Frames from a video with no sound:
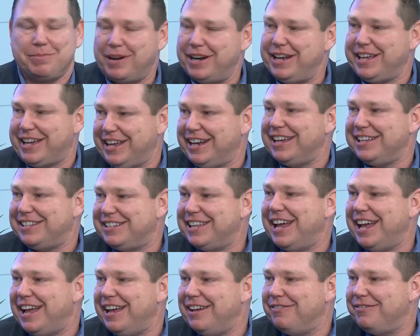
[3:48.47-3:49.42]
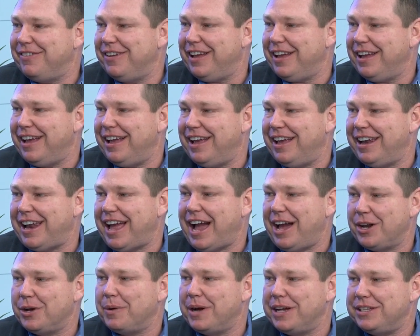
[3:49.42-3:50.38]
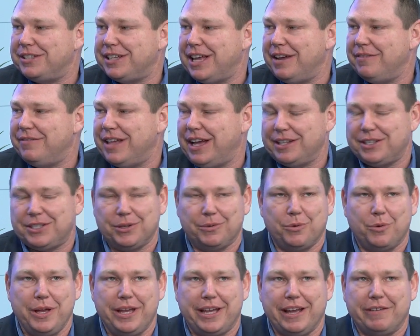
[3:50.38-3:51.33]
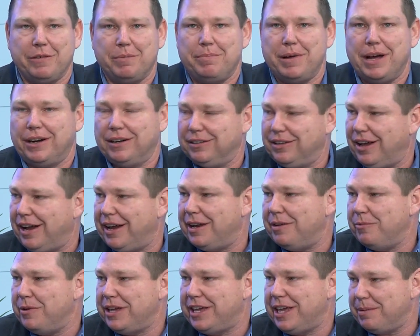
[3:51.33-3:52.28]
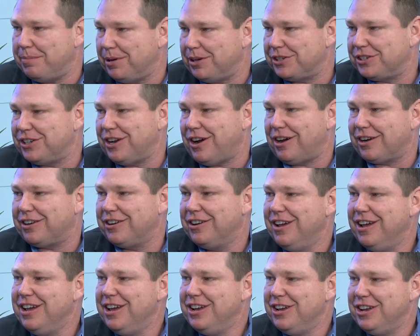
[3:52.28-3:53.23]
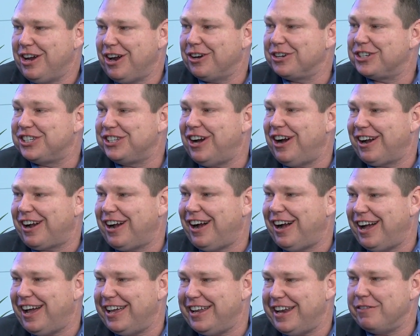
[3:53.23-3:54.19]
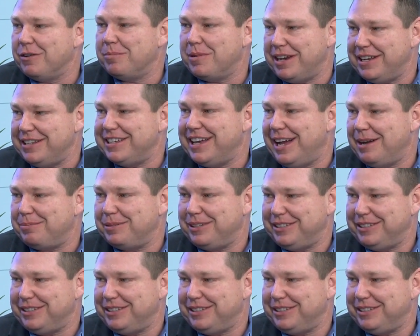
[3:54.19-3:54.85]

much money can I save, and how do I save that so we can have a better line and we keep our stock high and everybody's